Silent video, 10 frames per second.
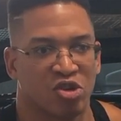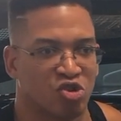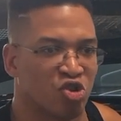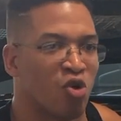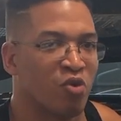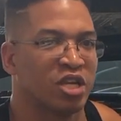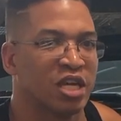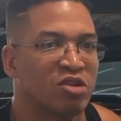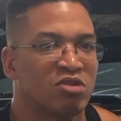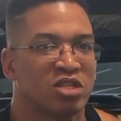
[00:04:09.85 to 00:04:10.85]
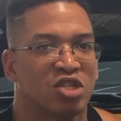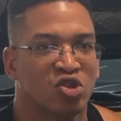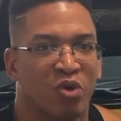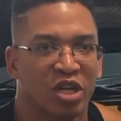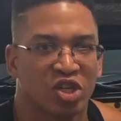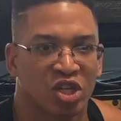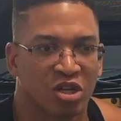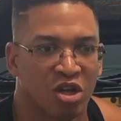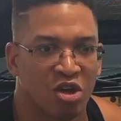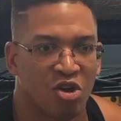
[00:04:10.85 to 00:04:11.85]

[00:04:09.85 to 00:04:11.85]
You don't want to get into a situation